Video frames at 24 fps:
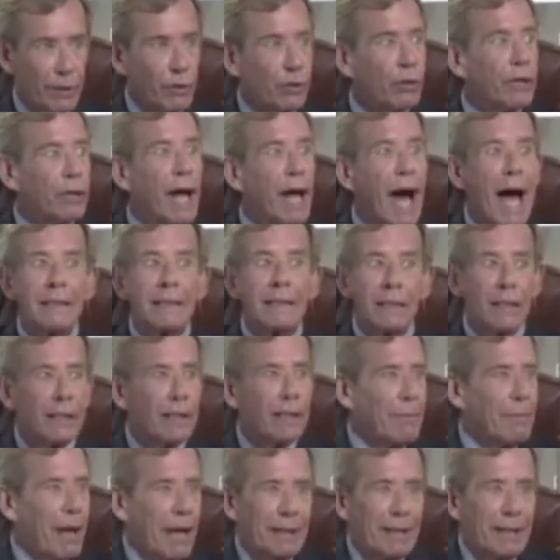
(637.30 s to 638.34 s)
you're not going
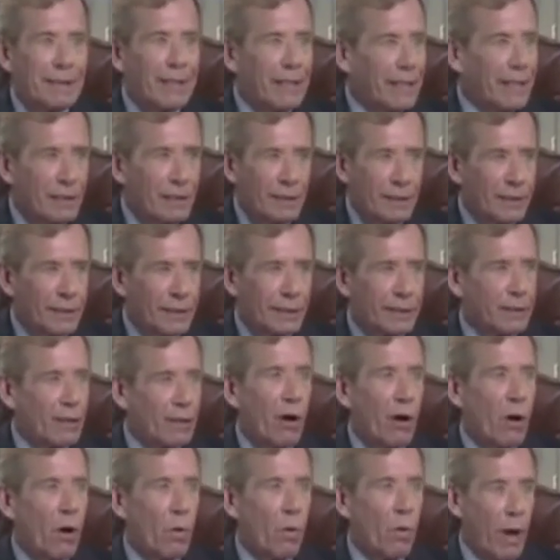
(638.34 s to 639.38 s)
to make the illness
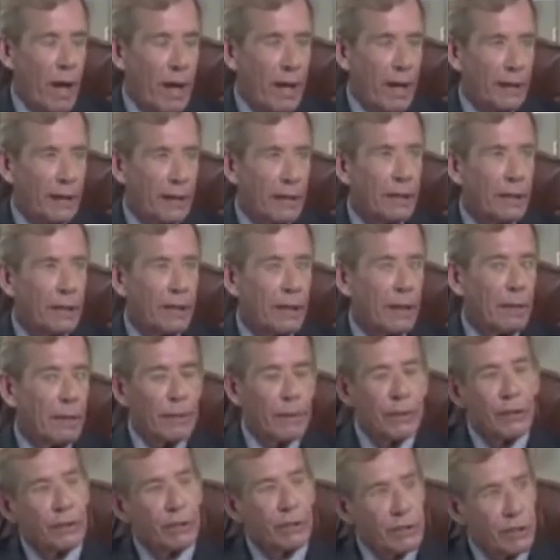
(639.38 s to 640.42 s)
go away,
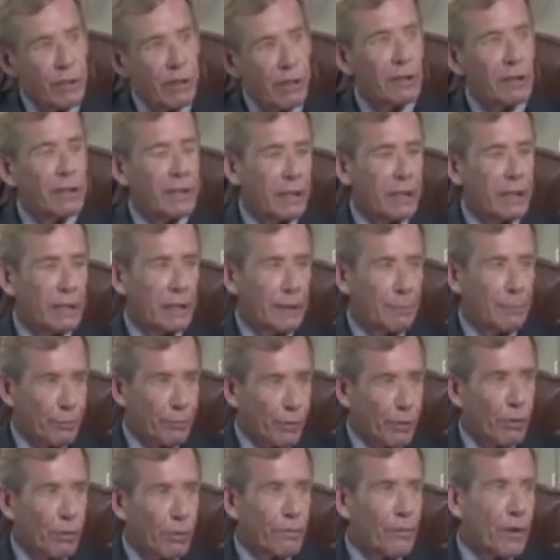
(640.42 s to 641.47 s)
but you're certainly going to
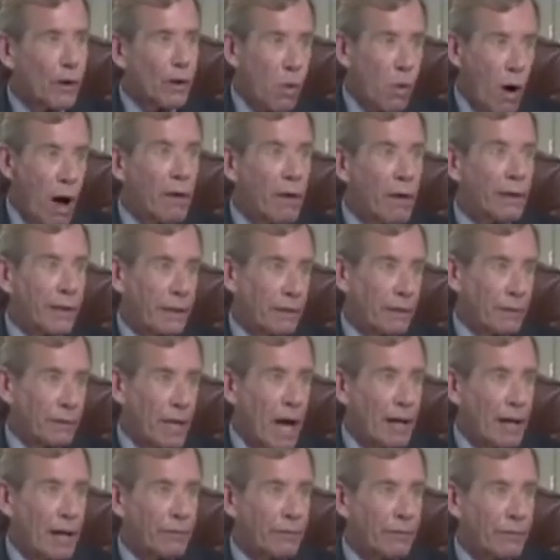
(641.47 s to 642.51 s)
improve the quality of
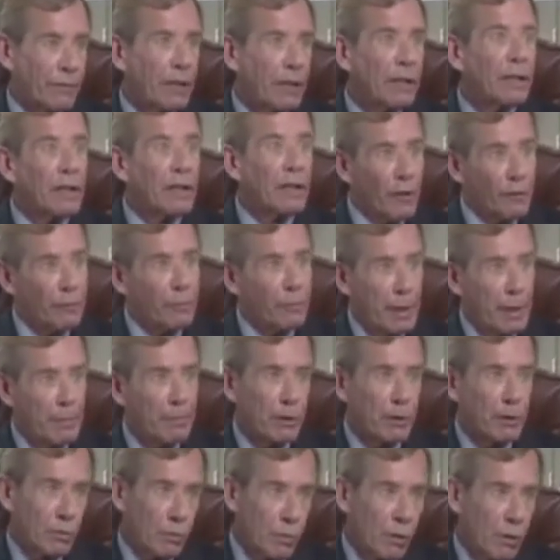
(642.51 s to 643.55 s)
life of
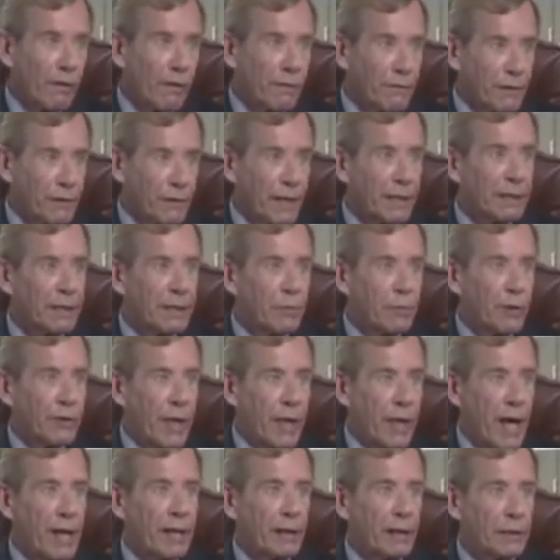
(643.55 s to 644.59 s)
people who are afflicted
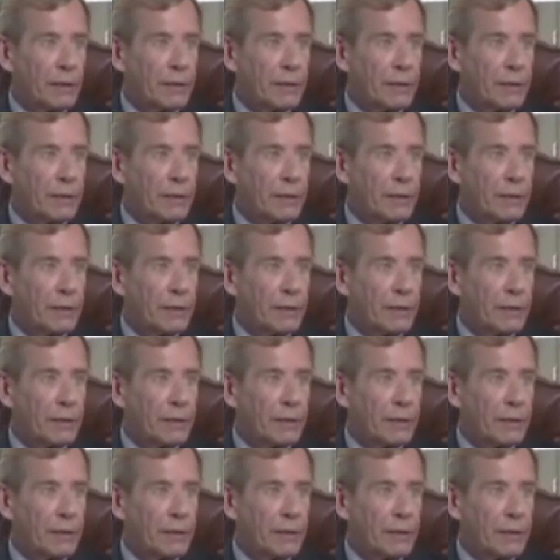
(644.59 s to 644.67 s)
with that